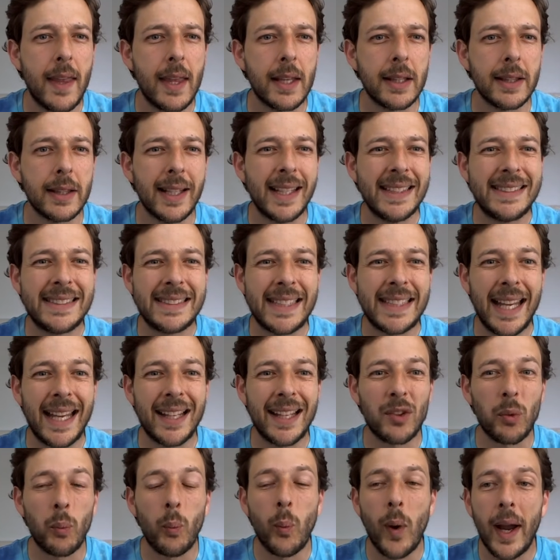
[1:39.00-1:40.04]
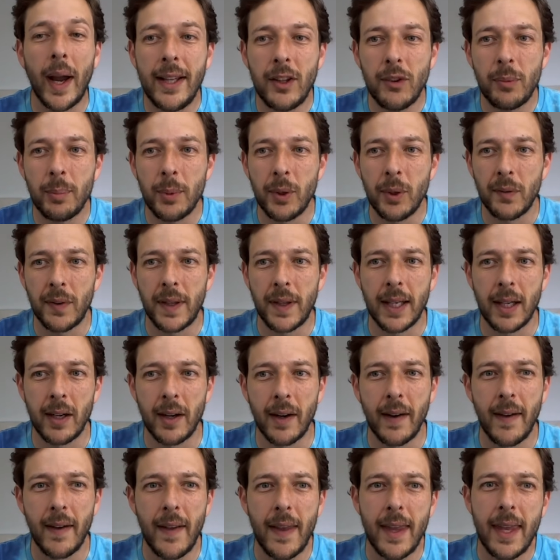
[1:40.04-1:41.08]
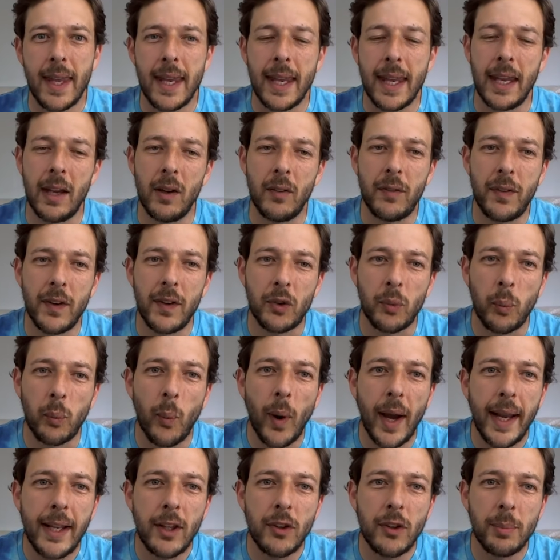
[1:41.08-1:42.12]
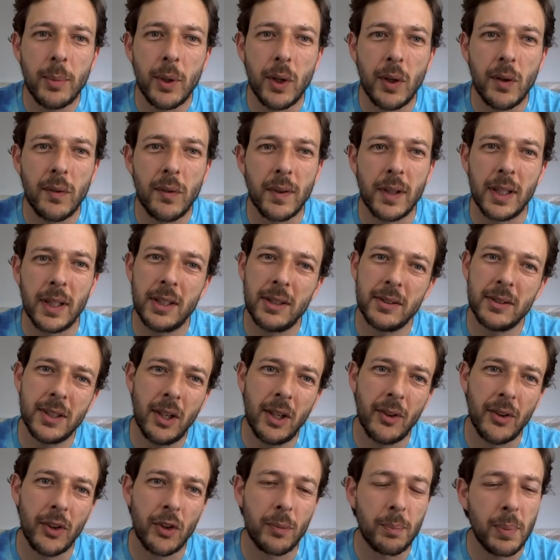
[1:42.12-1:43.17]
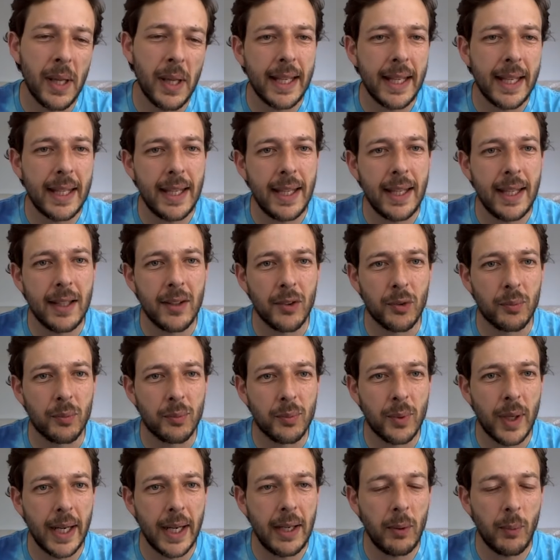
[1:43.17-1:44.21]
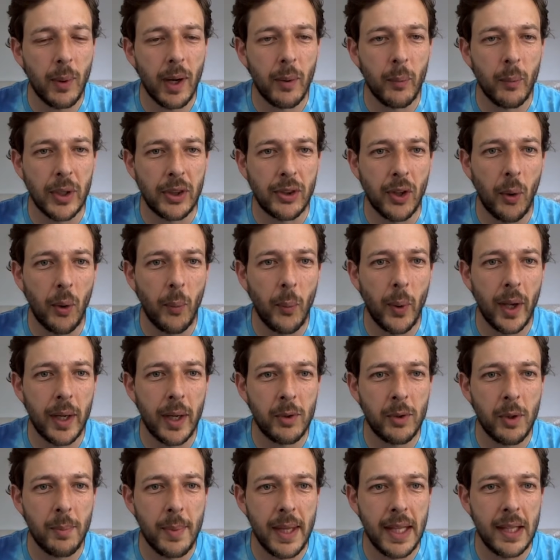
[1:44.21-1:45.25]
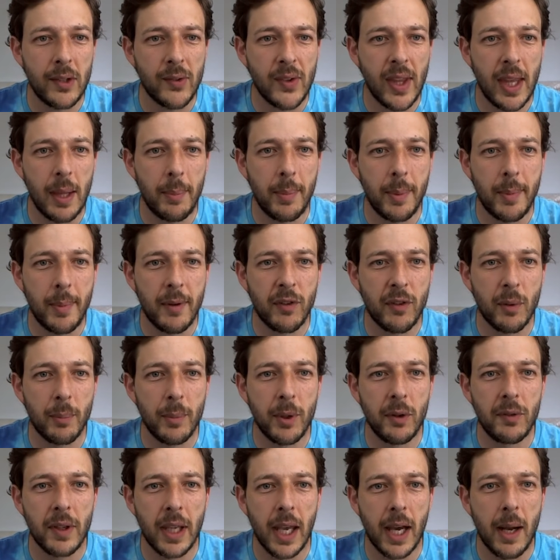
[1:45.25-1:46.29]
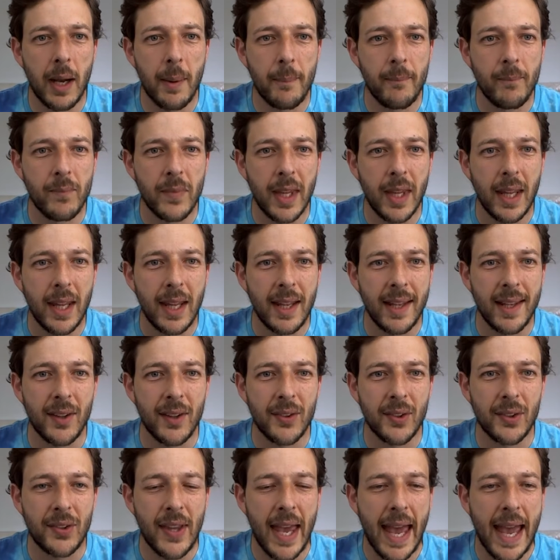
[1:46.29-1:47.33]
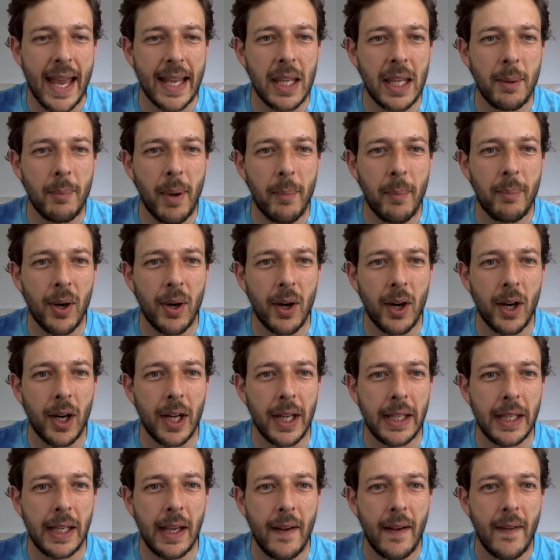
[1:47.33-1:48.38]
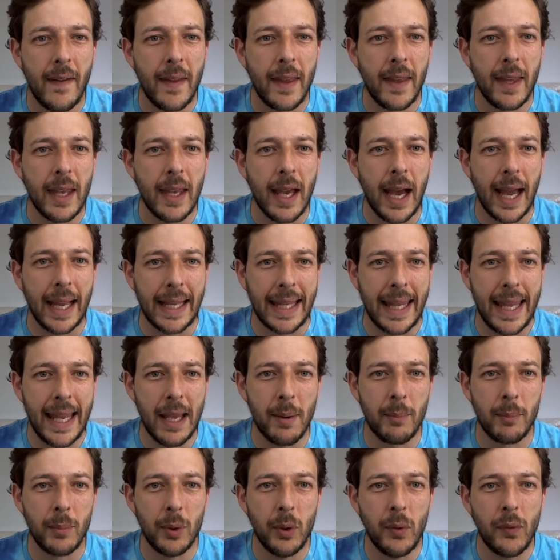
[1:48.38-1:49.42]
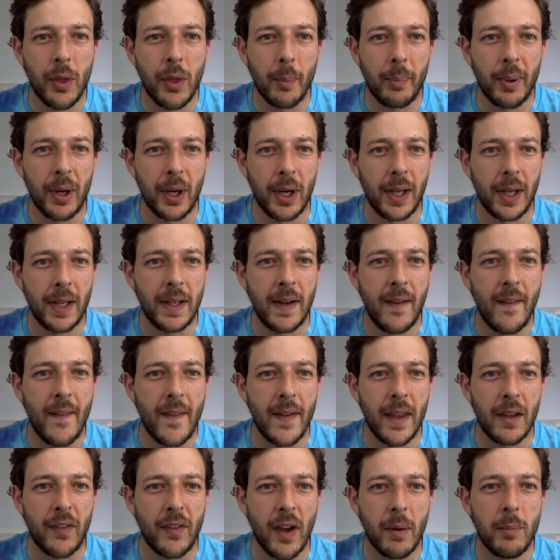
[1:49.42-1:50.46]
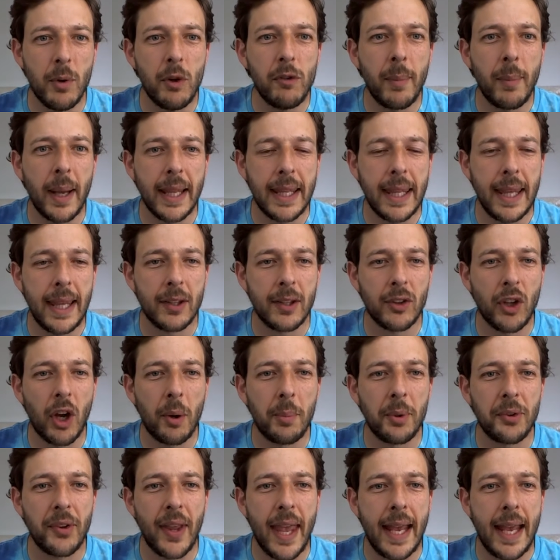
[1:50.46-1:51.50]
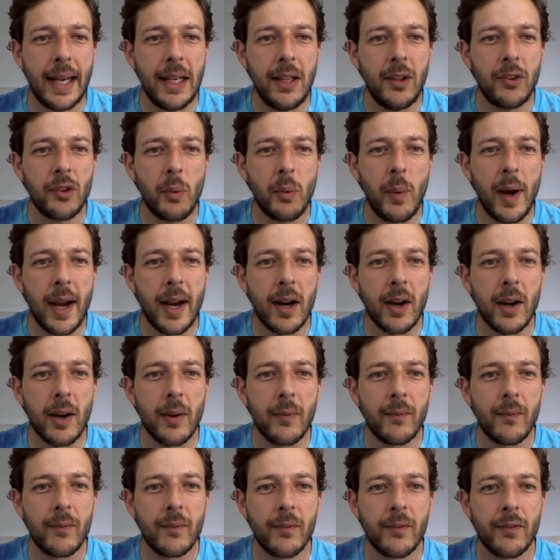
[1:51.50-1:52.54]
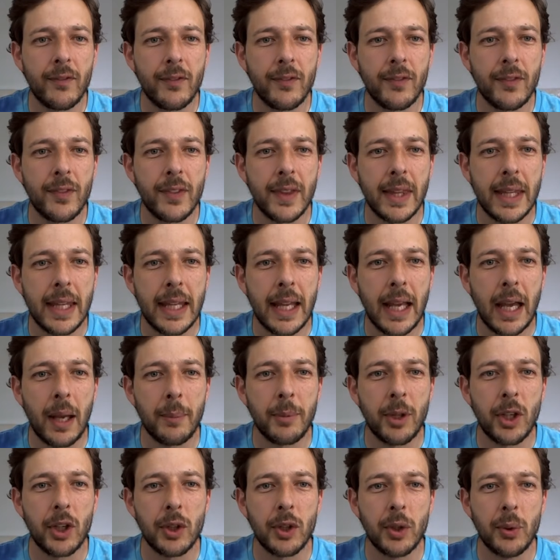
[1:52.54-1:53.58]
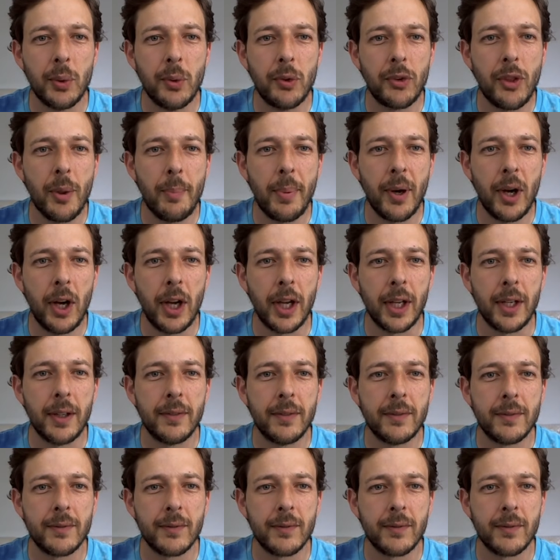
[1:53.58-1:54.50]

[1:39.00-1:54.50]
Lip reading: Let's say it's white's move here. If it's white's move, oh no, this black king is right where we don't want him to be. He's keeping me from moving up. He's attacking my pawn. I can't move the pawn. If I move my king to almost any square, I'm going to lose the pawn.